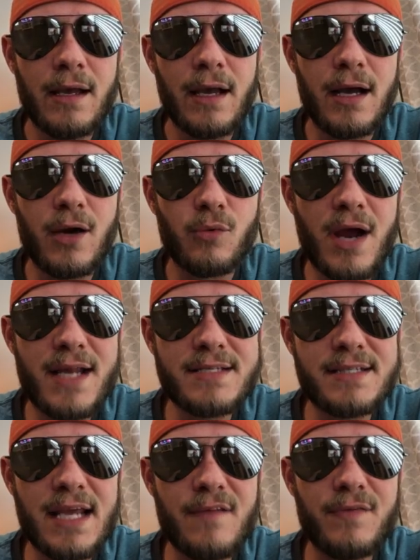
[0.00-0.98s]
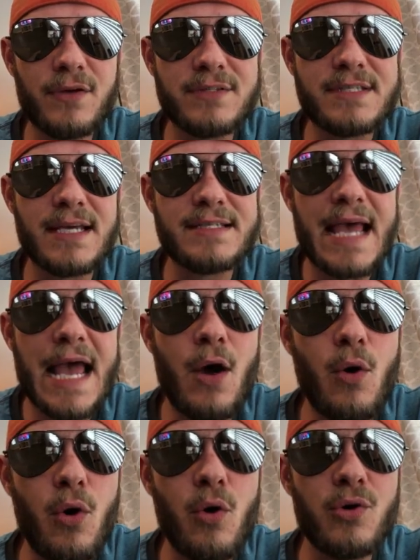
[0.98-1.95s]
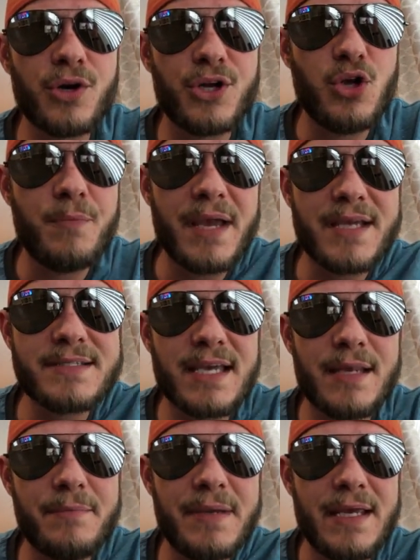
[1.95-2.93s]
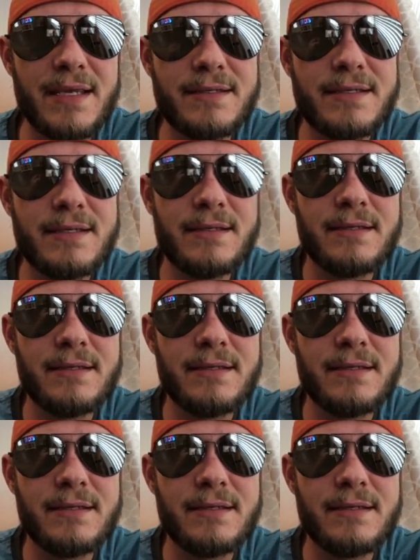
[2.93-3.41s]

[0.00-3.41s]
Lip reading: Ryan Stanfield says, "How old are you, Pigskin Pete?"